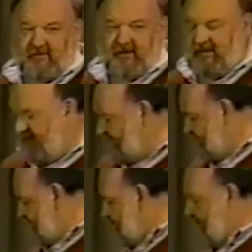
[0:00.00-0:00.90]
laid out for
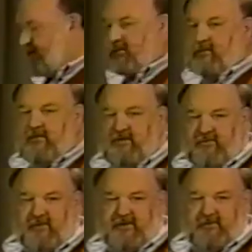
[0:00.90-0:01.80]
some practical
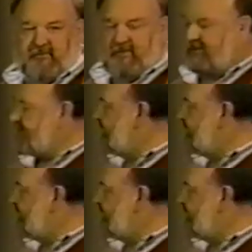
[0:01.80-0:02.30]
construction reasons.